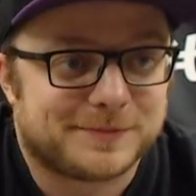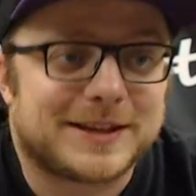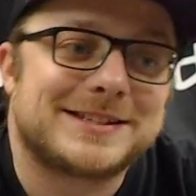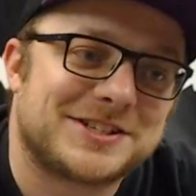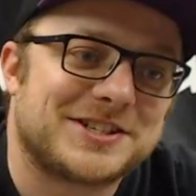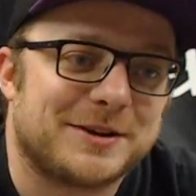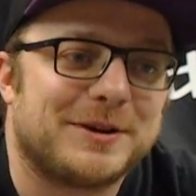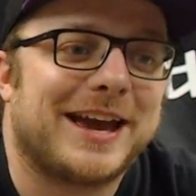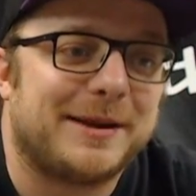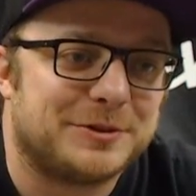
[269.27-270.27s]
let's just say we
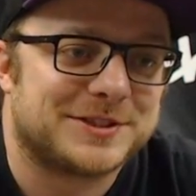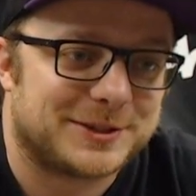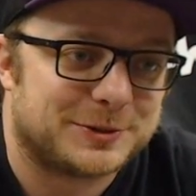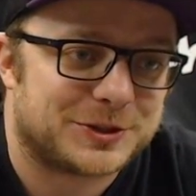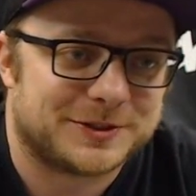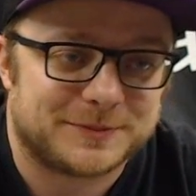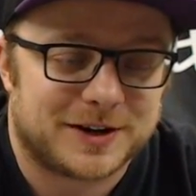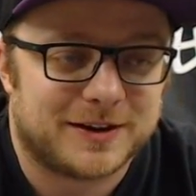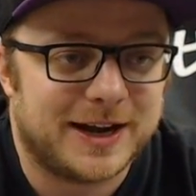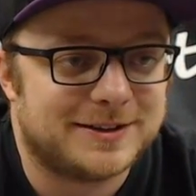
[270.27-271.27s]
came to a solution.
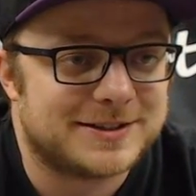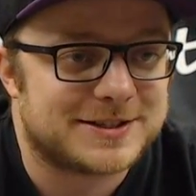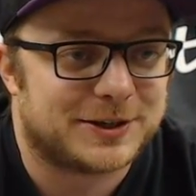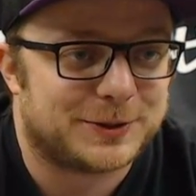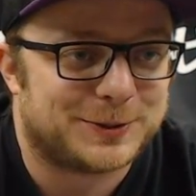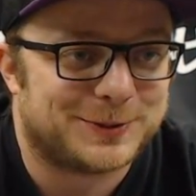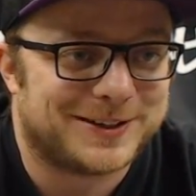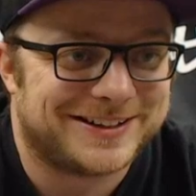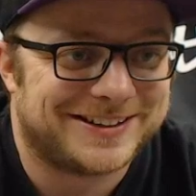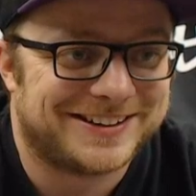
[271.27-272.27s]
All right,
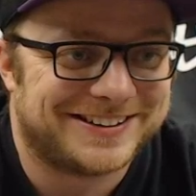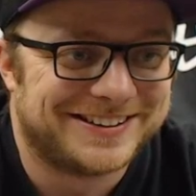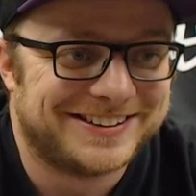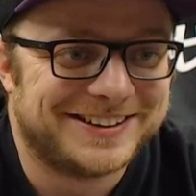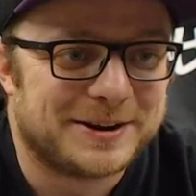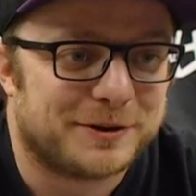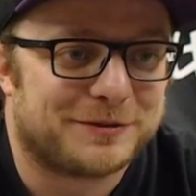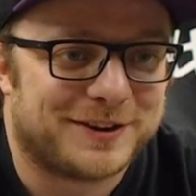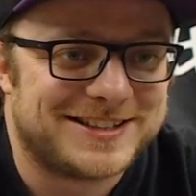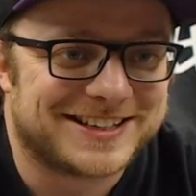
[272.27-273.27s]
so we're
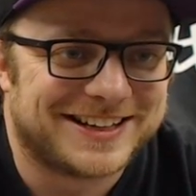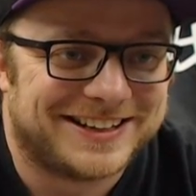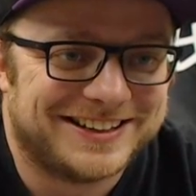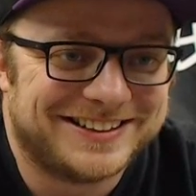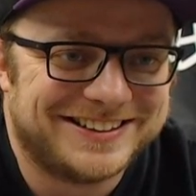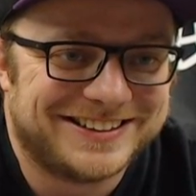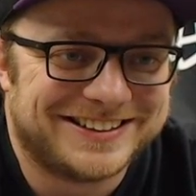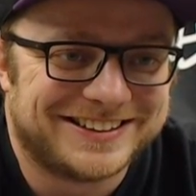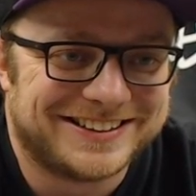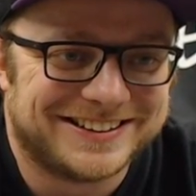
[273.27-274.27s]
friends again.
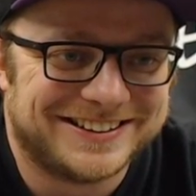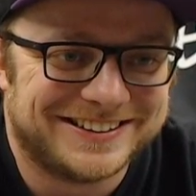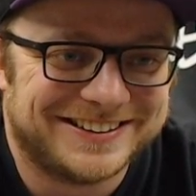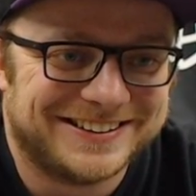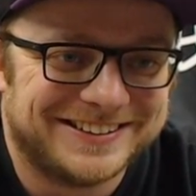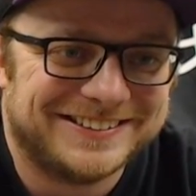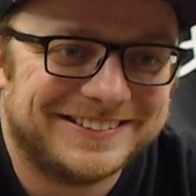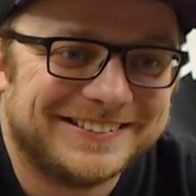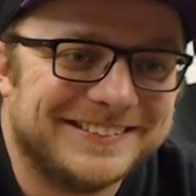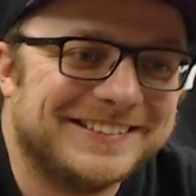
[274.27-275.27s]

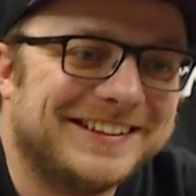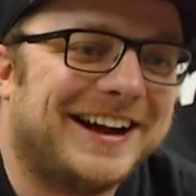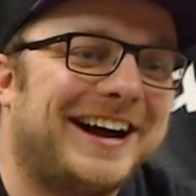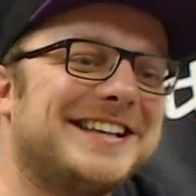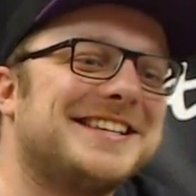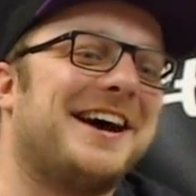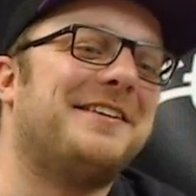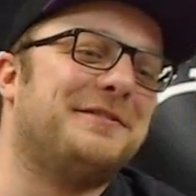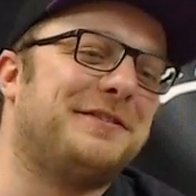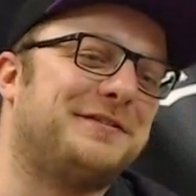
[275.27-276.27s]
It's
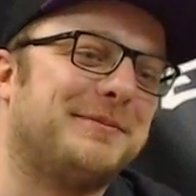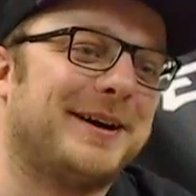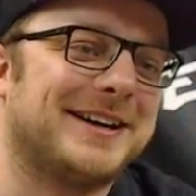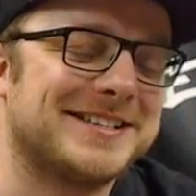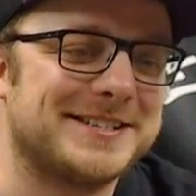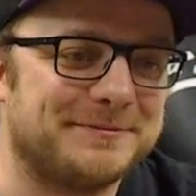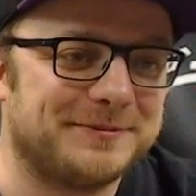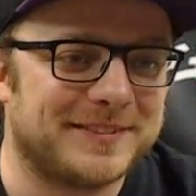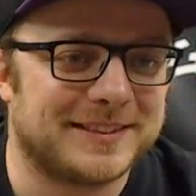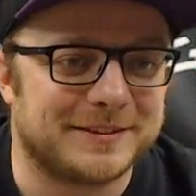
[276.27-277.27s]
150 bucks.
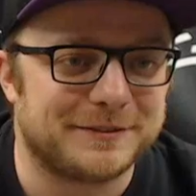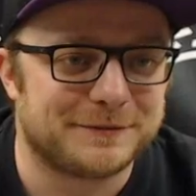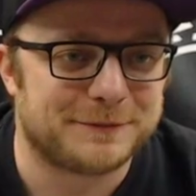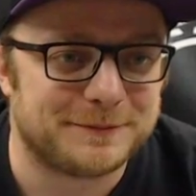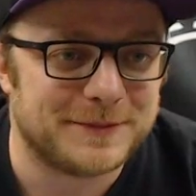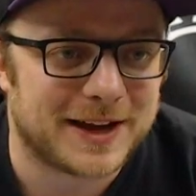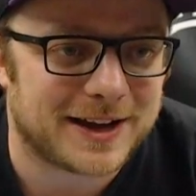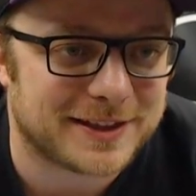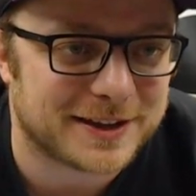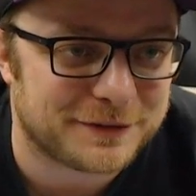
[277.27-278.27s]

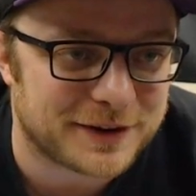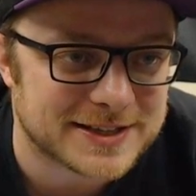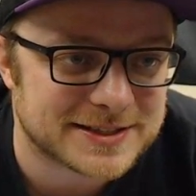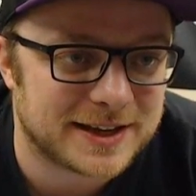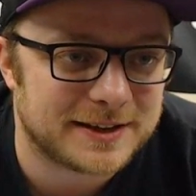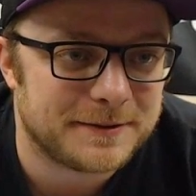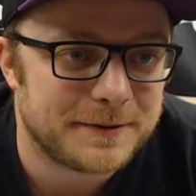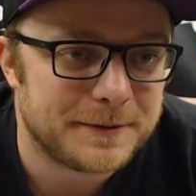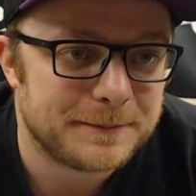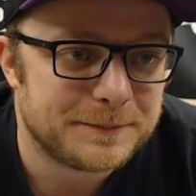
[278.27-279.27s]
Thank you for asking.
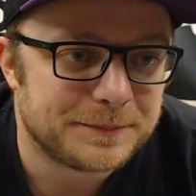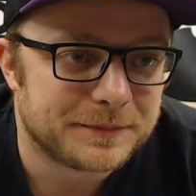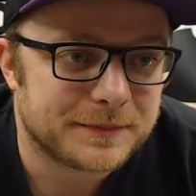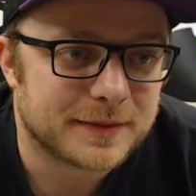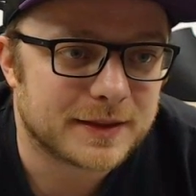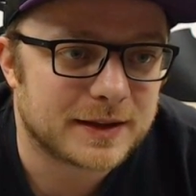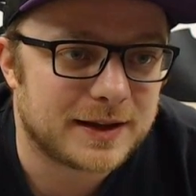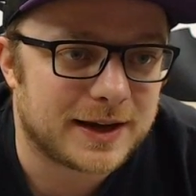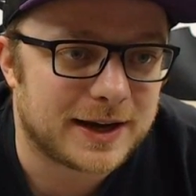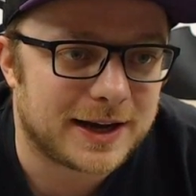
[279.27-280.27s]

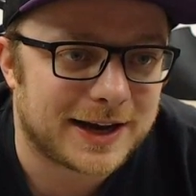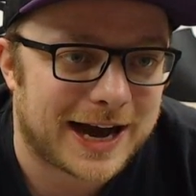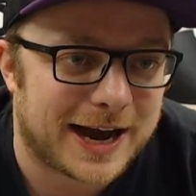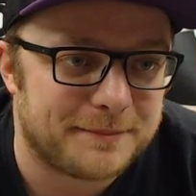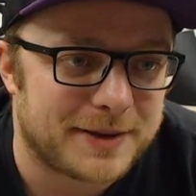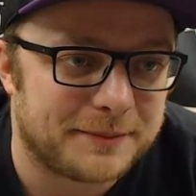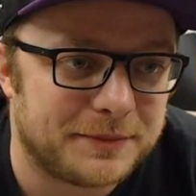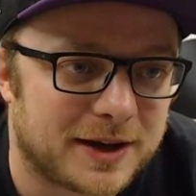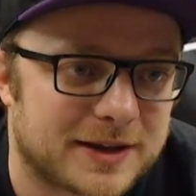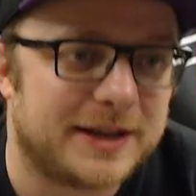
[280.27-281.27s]
I'm
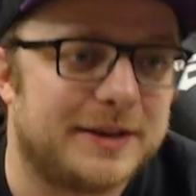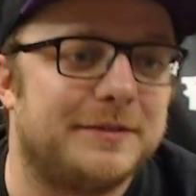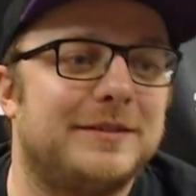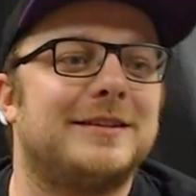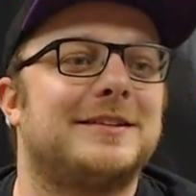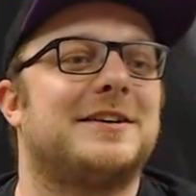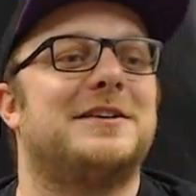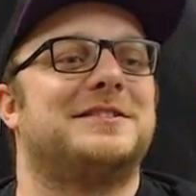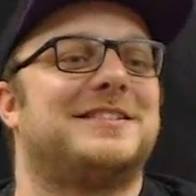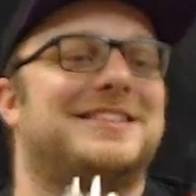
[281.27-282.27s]
not gonna.
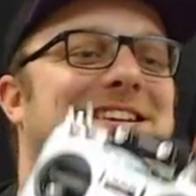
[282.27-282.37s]
So